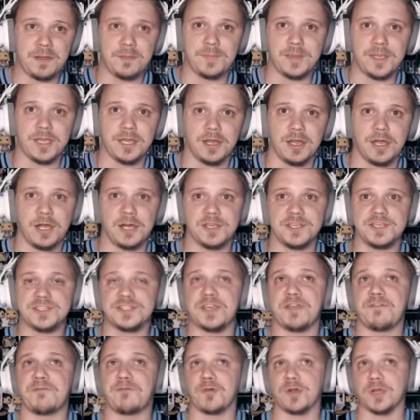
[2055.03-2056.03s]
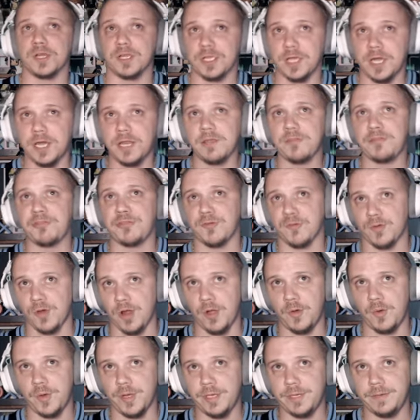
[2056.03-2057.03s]
I'm being honest. If we're going to
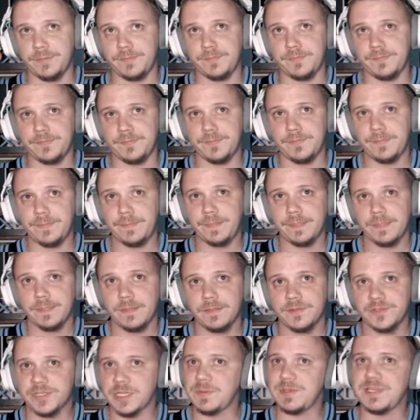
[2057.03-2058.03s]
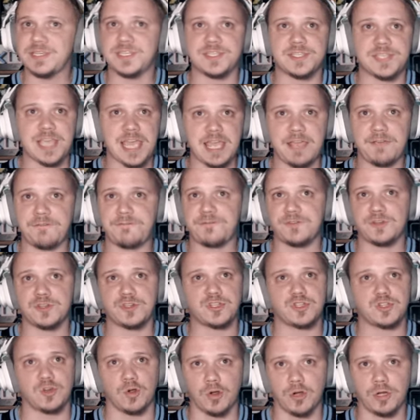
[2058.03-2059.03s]
throw it, it's going to be safe,
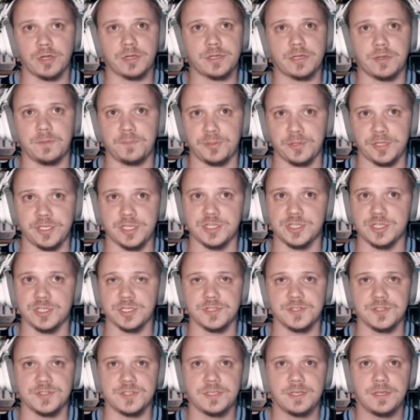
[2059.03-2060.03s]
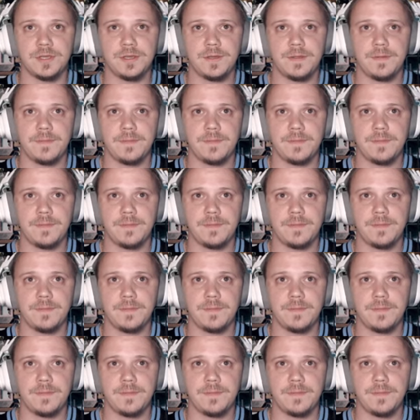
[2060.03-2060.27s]
short completions.